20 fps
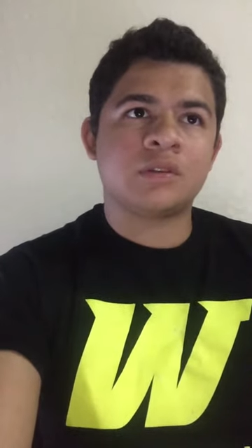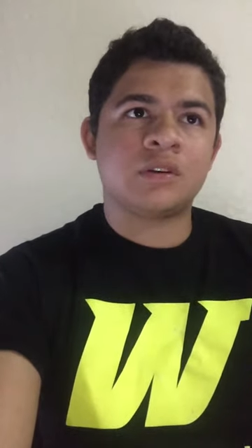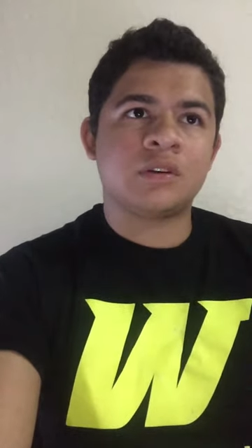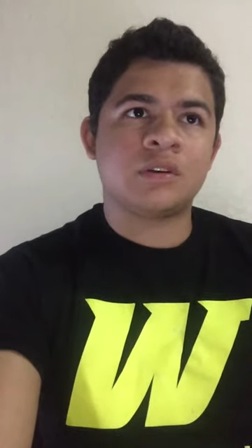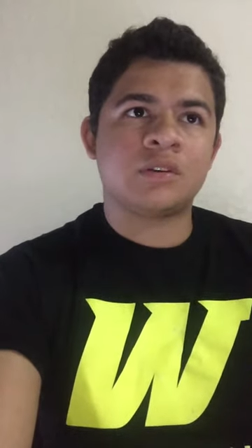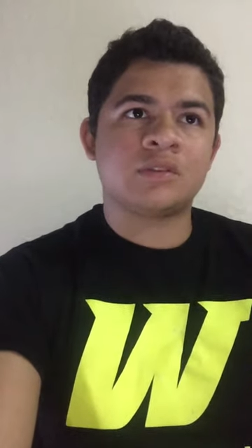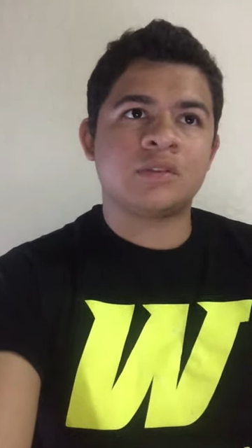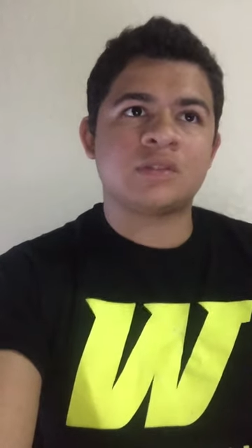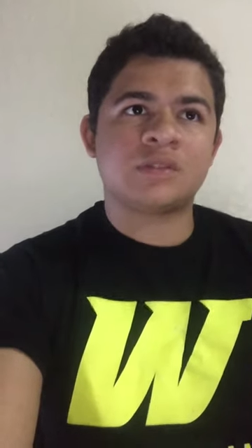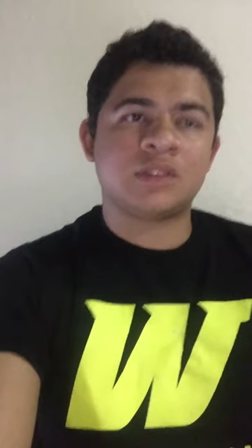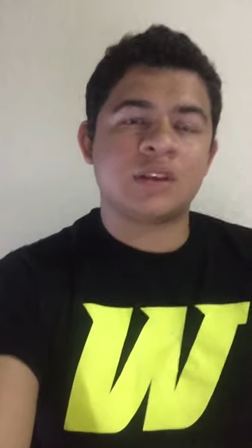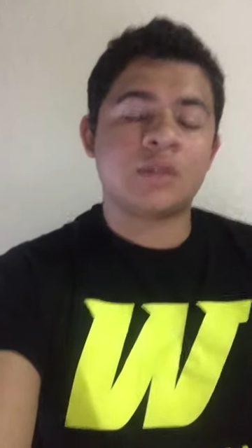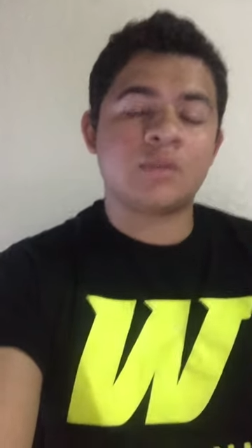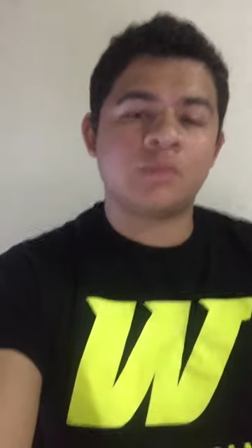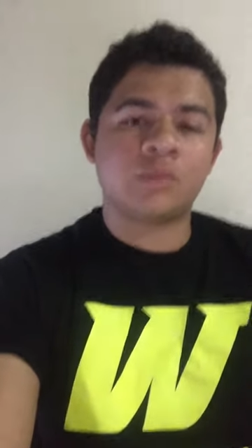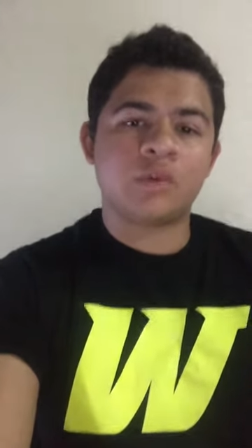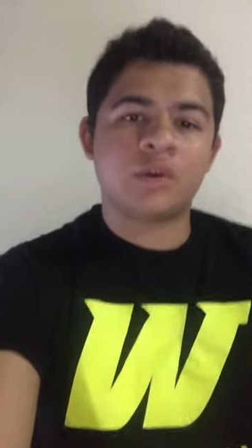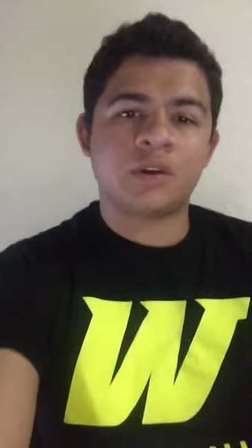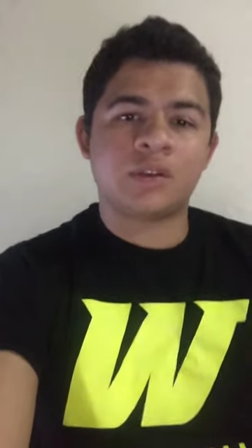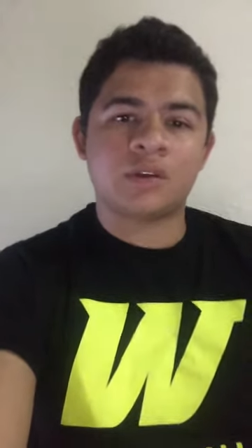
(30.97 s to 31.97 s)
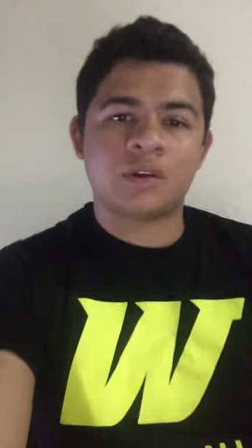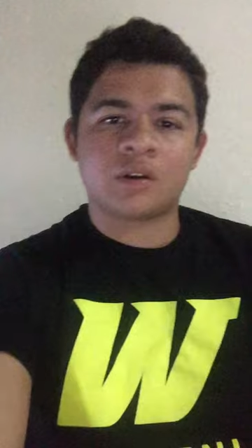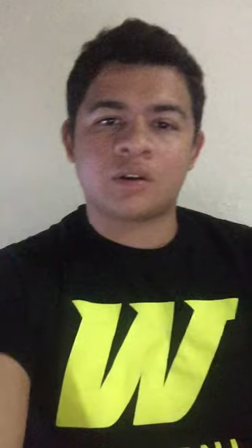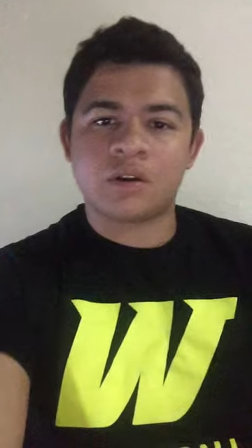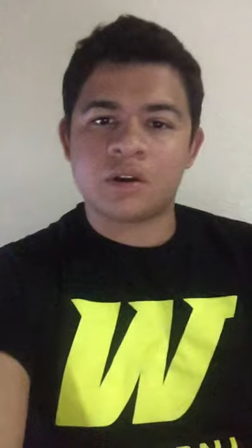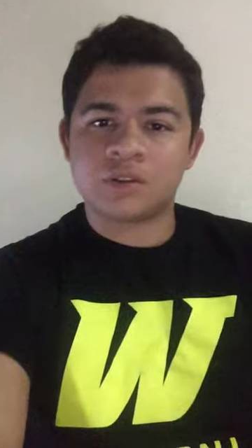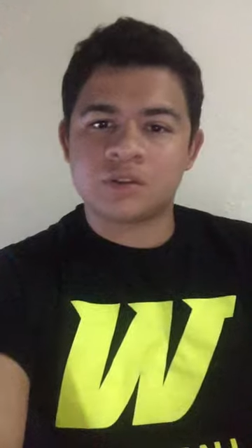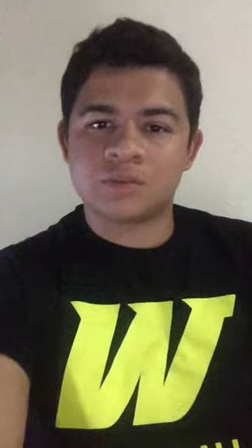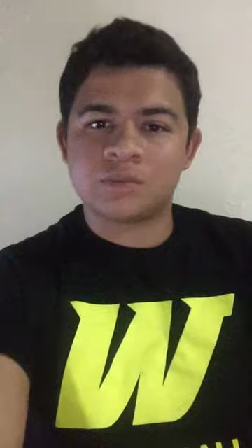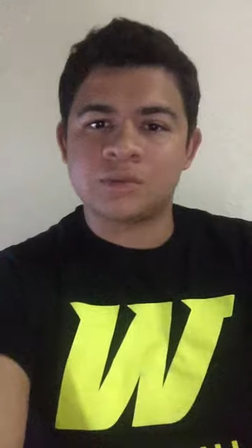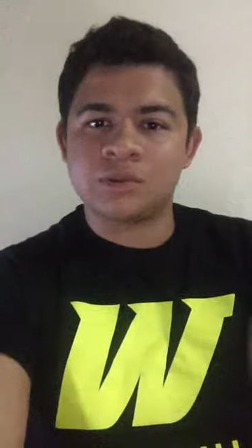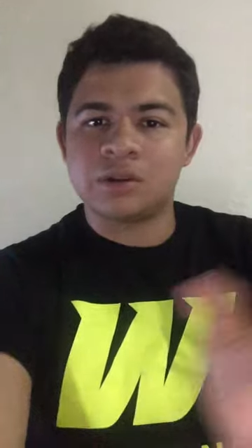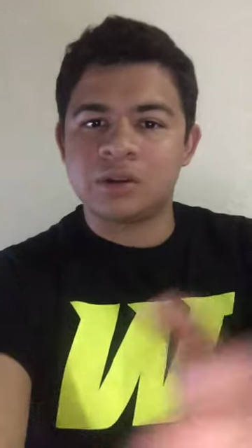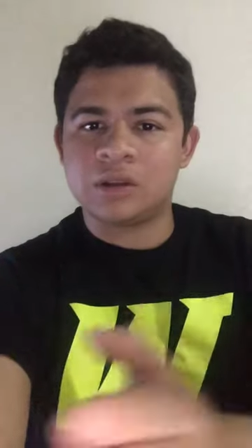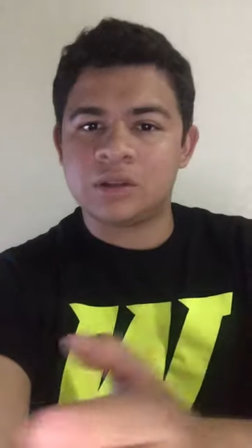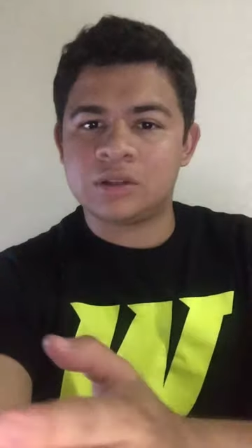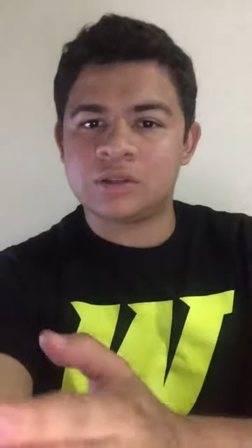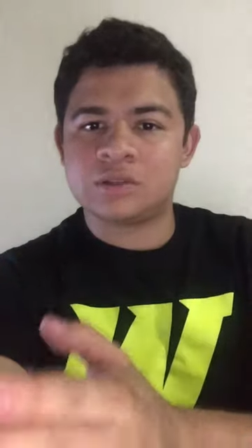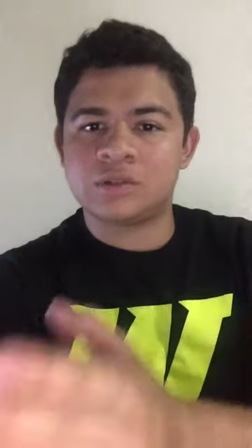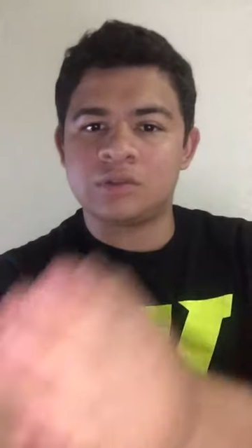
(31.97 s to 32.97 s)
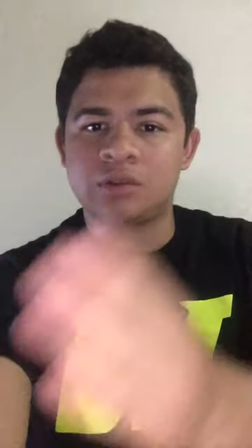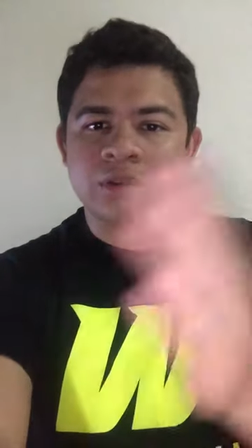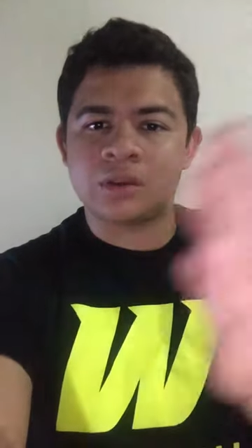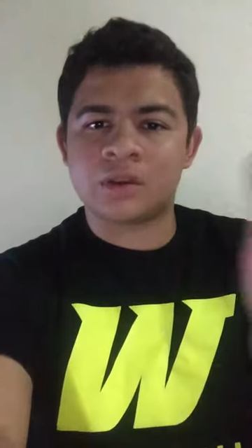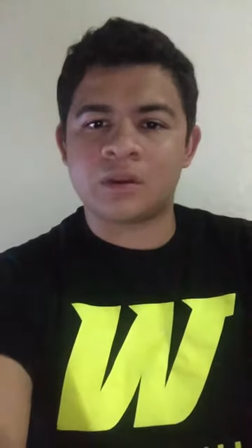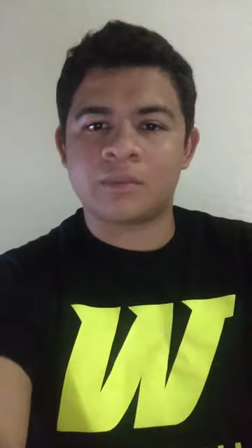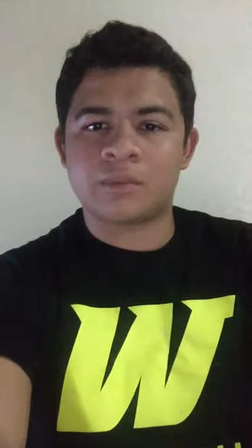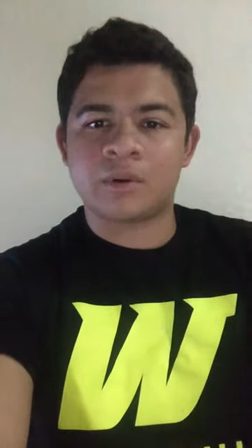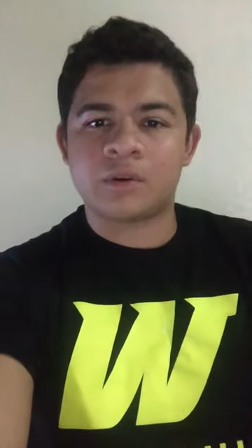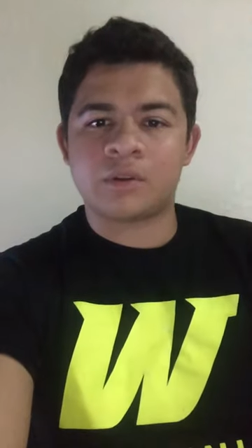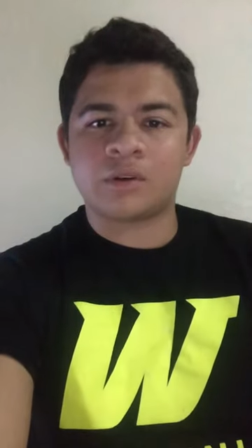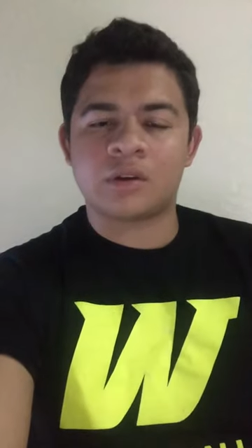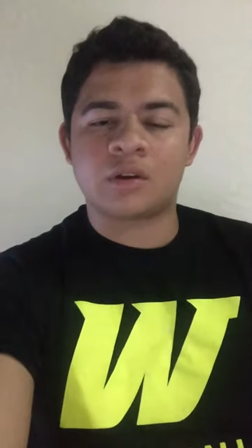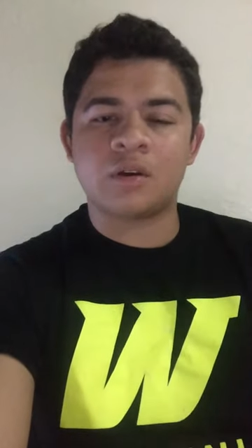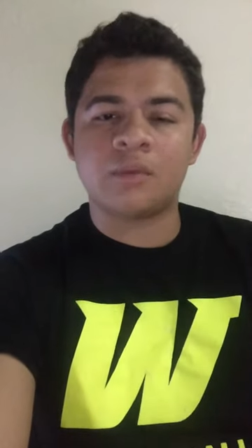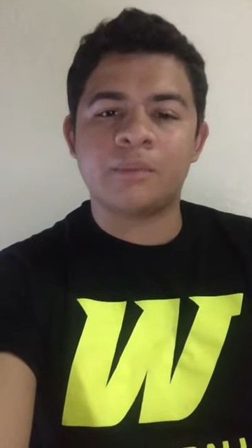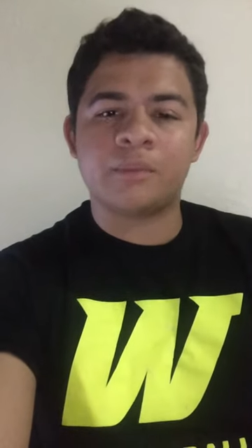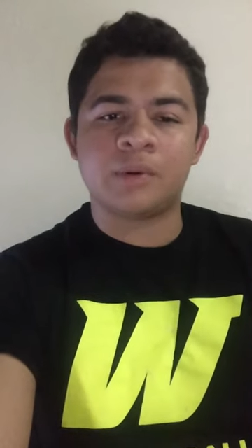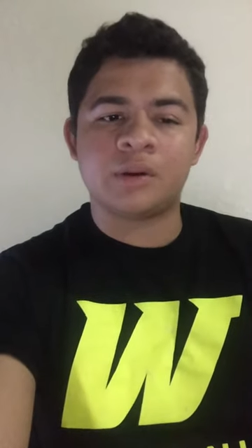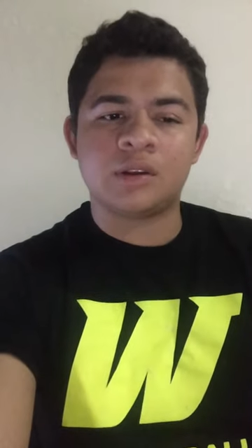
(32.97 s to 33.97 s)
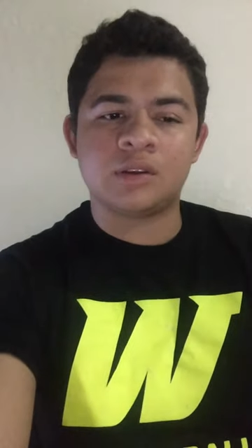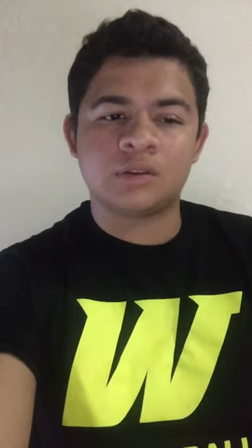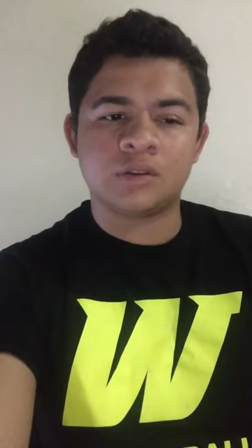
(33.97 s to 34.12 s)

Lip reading: is the same way that customer needs to think about the company.